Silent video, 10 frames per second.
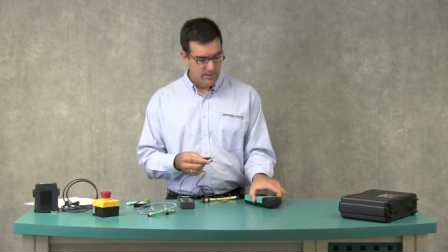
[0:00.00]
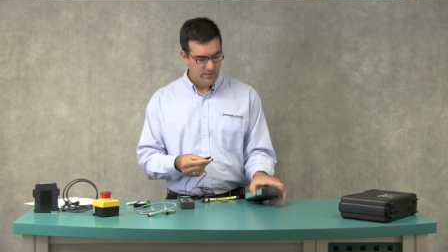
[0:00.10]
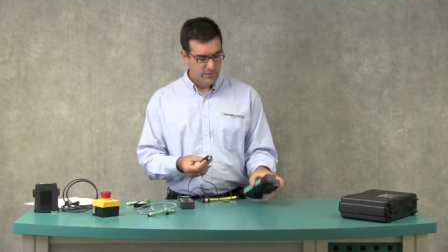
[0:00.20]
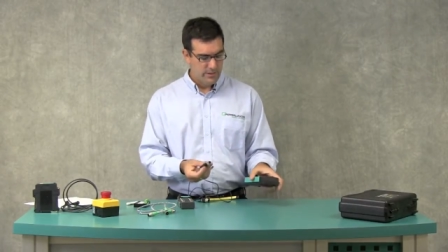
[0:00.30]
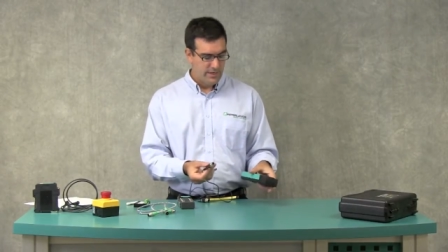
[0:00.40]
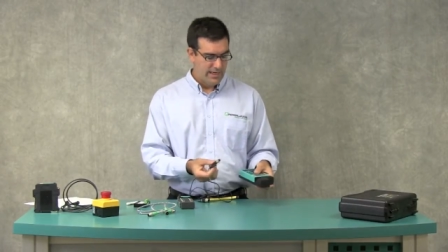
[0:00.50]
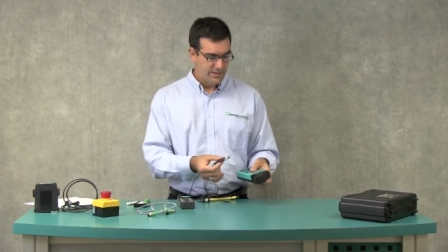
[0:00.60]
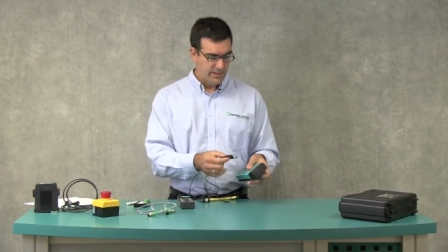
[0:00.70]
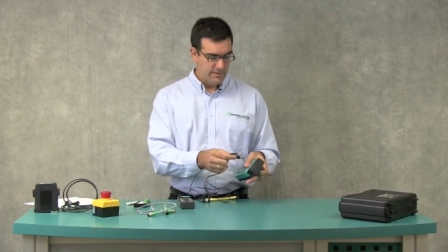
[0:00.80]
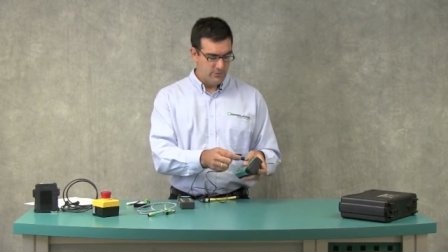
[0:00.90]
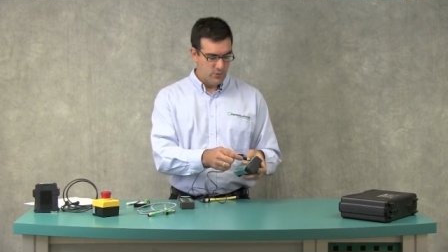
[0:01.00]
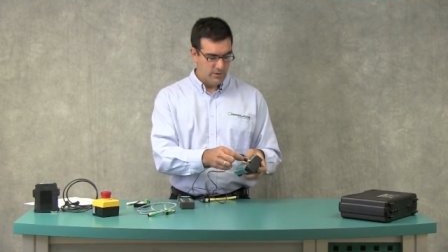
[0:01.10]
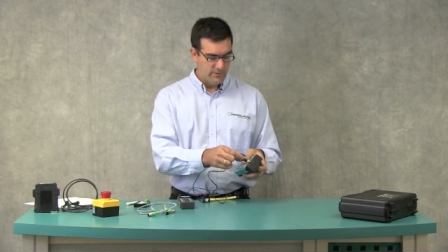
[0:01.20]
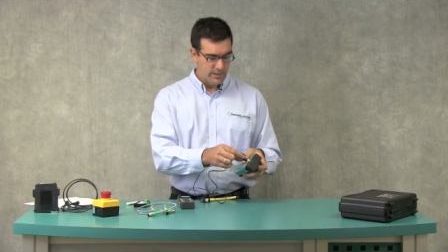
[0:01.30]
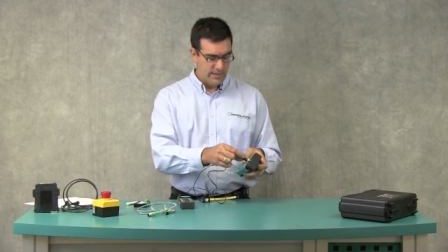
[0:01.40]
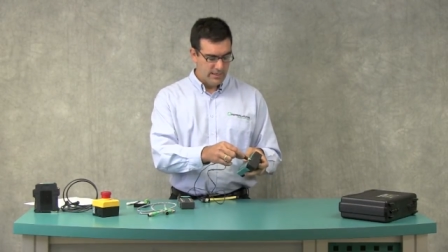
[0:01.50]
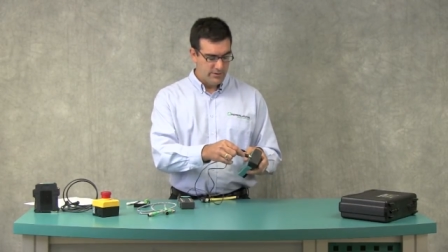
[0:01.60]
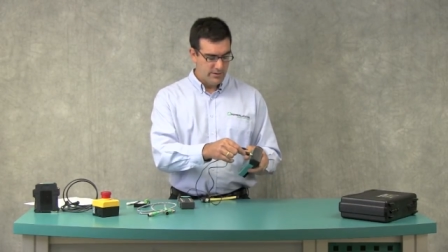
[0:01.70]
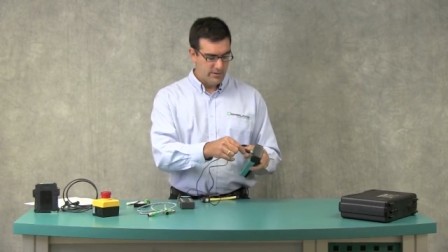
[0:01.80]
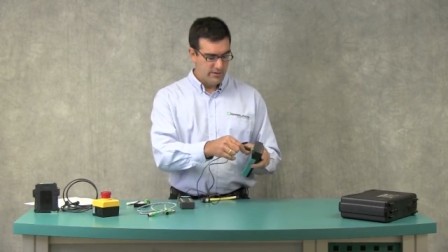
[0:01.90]
I'm going to attach the M12
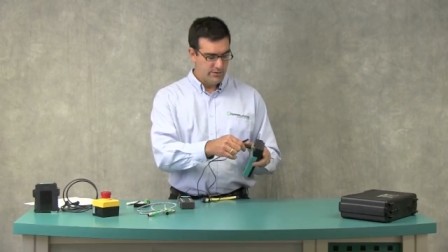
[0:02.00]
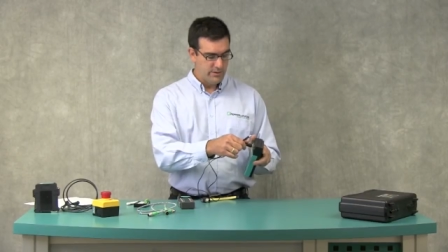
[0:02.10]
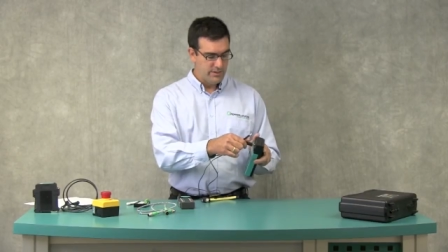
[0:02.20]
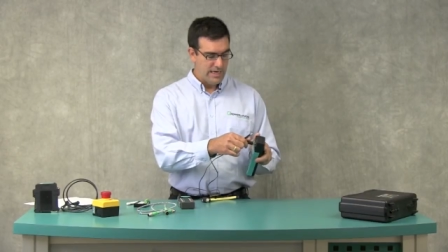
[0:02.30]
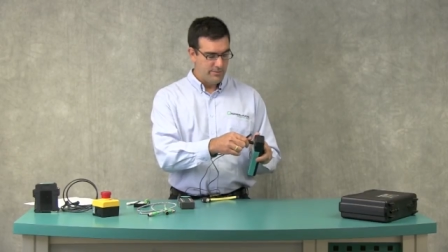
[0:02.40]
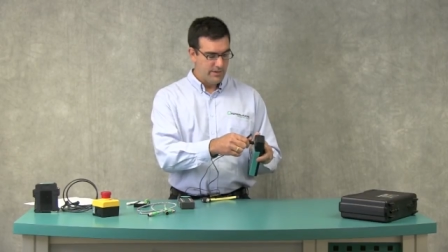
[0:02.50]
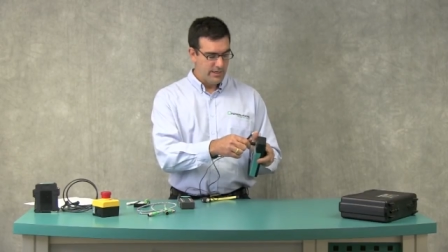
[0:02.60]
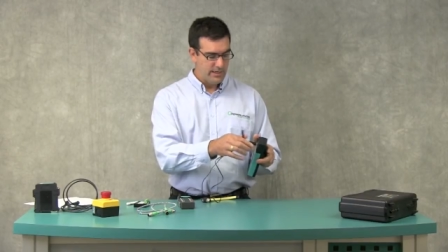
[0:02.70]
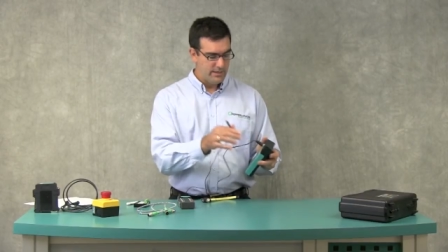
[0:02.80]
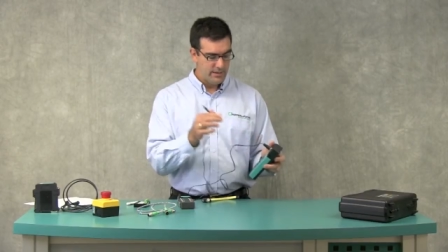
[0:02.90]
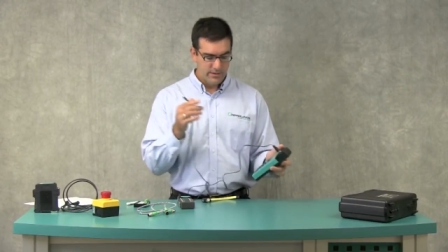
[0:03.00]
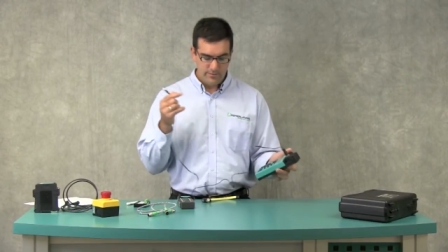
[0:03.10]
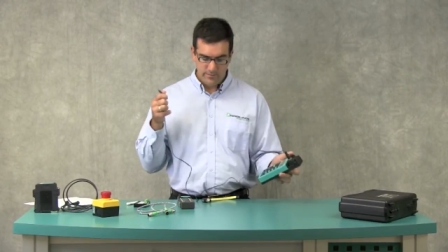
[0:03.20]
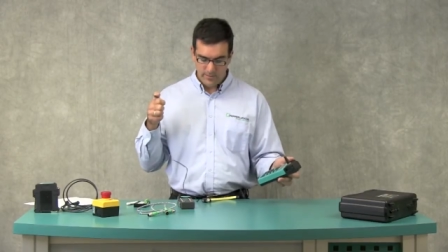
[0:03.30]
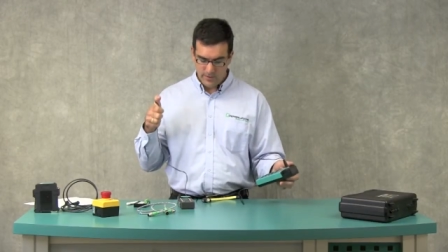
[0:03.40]
connector to the top of the handheld,